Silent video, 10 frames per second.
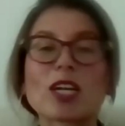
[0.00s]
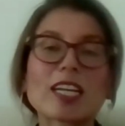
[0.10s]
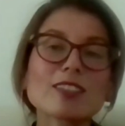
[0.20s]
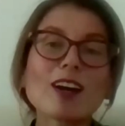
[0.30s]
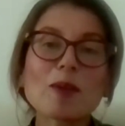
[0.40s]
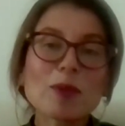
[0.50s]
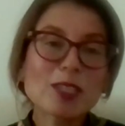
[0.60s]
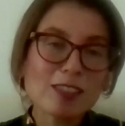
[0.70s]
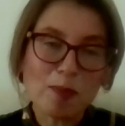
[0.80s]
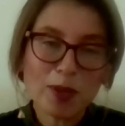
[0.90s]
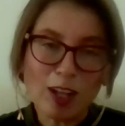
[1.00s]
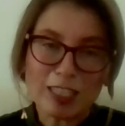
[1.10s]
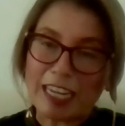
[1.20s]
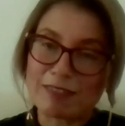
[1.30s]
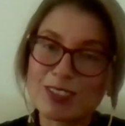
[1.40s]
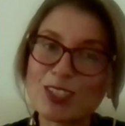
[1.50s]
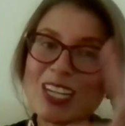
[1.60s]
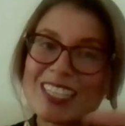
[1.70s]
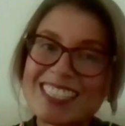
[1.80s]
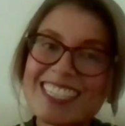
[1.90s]
I can talk about this topic all day. So
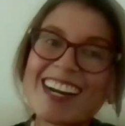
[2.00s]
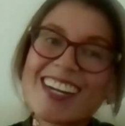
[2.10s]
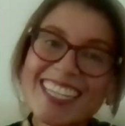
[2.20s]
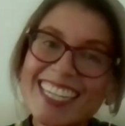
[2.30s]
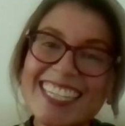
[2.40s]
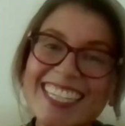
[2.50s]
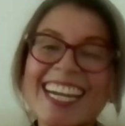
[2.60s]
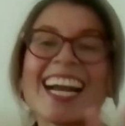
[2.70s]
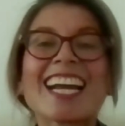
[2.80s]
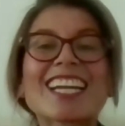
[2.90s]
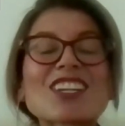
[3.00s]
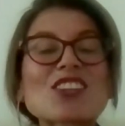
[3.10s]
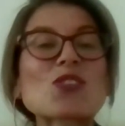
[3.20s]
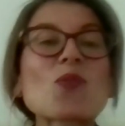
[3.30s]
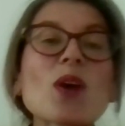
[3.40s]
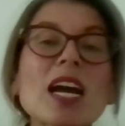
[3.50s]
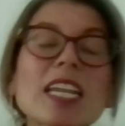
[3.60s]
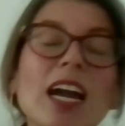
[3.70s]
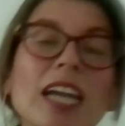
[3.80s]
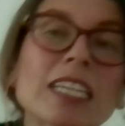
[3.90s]
let's see how I can, so one,
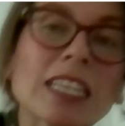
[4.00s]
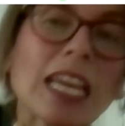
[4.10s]
I think